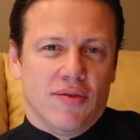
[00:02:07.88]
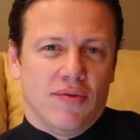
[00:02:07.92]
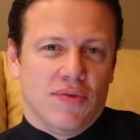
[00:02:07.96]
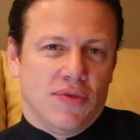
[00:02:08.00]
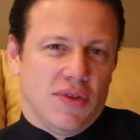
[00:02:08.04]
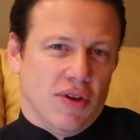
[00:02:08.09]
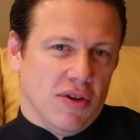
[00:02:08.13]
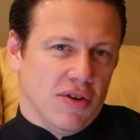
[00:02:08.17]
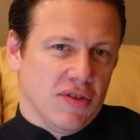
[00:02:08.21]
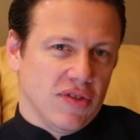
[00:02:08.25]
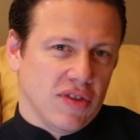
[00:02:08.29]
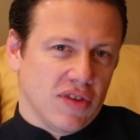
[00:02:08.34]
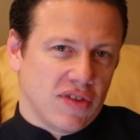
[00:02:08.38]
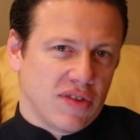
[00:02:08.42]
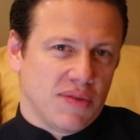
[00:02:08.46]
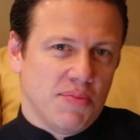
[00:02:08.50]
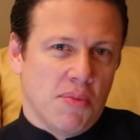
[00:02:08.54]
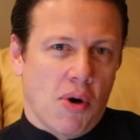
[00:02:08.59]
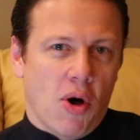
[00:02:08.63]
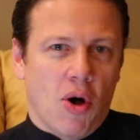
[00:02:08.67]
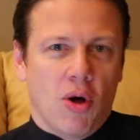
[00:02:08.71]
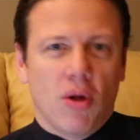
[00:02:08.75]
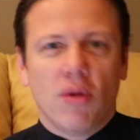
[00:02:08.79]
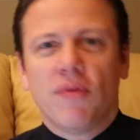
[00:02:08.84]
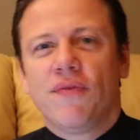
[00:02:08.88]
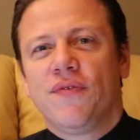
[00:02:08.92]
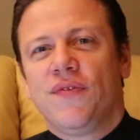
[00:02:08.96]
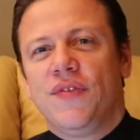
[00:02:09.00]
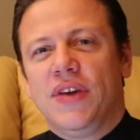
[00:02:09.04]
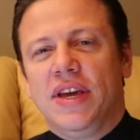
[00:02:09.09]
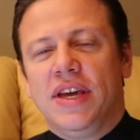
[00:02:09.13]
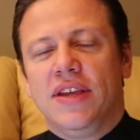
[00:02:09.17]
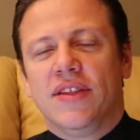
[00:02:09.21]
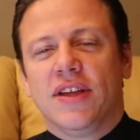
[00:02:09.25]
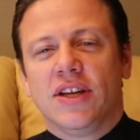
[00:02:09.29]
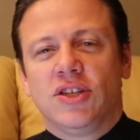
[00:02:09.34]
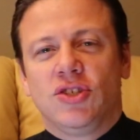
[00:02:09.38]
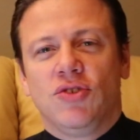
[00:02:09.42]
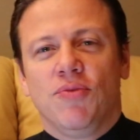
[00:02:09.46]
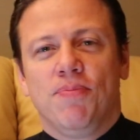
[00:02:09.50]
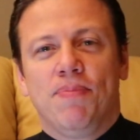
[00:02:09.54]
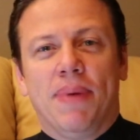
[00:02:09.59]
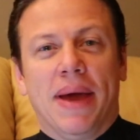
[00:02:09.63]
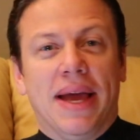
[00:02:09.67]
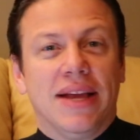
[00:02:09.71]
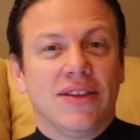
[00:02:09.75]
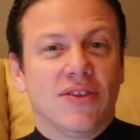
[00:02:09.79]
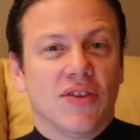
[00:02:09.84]
There's a small fee that you
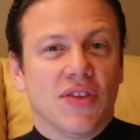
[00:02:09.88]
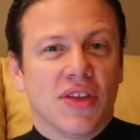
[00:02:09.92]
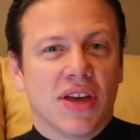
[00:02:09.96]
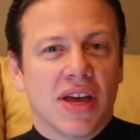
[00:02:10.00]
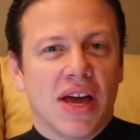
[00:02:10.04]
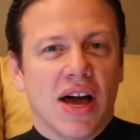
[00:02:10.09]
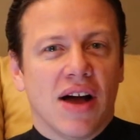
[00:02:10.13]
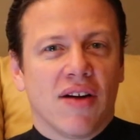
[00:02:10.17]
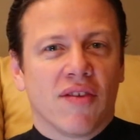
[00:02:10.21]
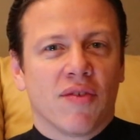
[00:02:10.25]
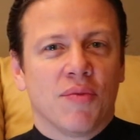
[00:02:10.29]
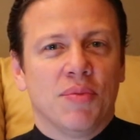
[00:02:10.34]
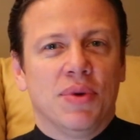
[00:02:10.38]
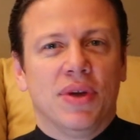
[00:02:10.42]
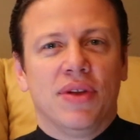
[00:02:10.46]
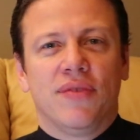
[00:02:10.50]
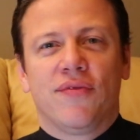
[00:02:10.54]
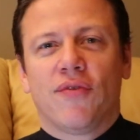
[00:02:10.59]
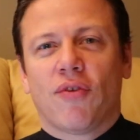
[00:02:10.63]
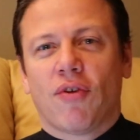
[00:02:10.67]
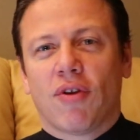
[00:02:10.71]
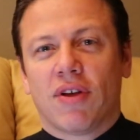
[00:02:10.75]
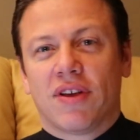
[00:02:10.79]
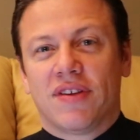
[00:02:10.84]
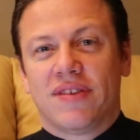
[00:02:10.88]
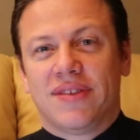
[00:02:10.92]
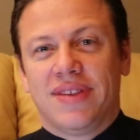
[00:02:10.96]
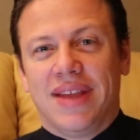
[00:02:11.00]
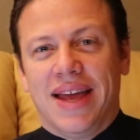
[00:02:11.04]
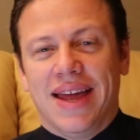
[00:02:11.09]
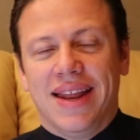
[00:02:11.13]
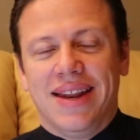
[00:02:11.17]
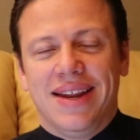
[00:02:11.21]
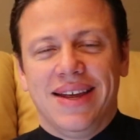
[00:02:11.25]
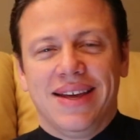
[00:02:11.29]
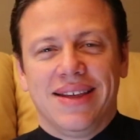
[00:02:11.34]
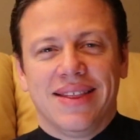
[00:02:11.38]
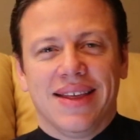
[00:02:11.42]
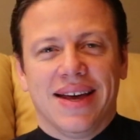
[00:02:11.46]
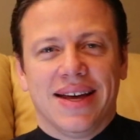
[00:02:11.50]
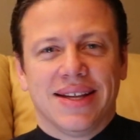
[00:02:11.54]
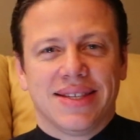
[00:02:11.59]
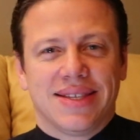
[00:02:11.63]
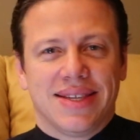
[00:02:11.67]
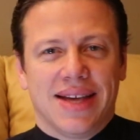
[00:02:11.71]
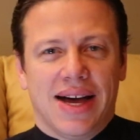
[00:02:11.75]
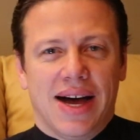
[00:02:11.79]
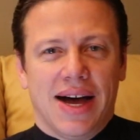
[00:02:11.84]
pay to the government for extending
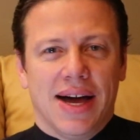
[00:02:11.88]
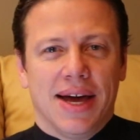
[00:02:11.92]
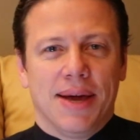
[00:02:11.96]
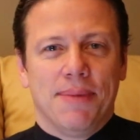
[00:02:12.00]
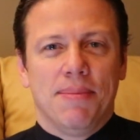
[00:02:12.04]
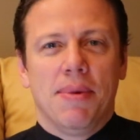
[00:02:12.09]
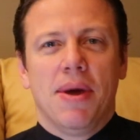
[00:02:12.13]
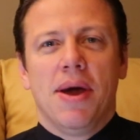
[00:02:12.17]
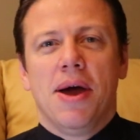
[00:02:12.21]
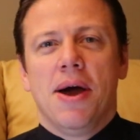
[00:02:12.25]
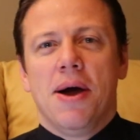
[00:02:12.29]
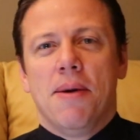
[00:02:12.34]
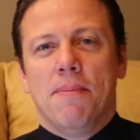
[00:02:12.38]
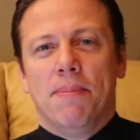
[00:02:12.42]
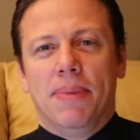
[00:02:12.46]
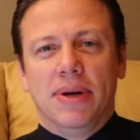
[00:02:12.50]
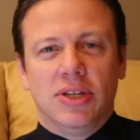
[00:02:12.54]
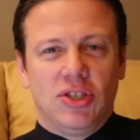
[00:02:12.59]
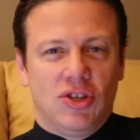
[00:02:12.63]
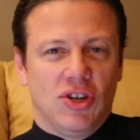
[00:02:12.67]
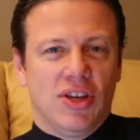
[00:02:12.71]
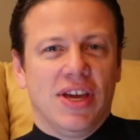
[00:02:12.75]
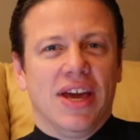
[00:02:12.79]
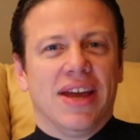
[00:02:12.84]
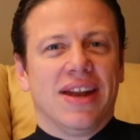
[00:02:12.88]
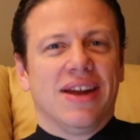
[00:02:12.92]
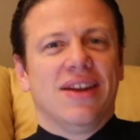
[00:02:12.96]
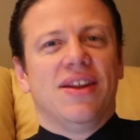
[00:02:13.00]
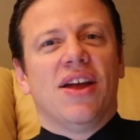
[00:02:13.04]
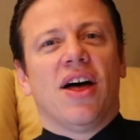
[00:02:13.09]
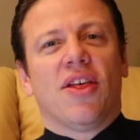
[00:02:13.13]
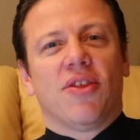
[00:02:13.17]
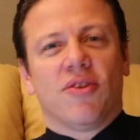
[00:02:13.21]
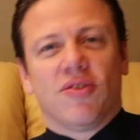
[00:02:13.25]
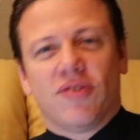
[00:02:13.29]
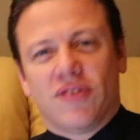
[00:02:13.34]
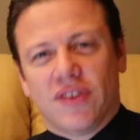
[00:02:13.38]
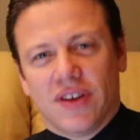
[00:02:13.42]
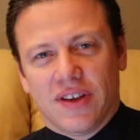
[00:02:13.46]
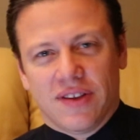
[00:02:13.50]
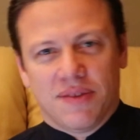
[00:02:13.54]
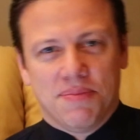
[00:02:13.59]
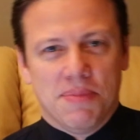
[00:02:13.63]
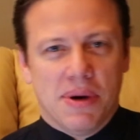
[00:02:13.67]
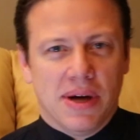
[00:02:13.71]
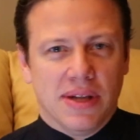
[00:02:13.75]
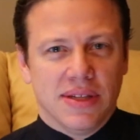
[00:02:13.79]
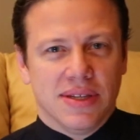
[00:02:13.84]
that time, but you get another
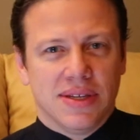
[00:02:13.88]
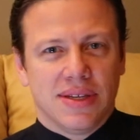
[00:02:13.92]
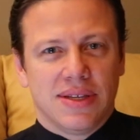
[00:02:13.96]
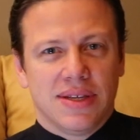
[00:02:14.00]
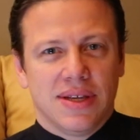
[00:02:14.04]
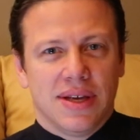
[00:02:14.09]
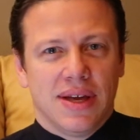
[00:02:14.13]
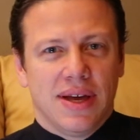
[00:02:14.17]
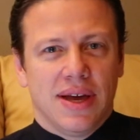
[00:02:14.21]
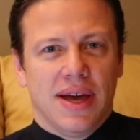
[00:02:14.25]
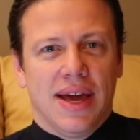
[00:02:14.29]
6 months.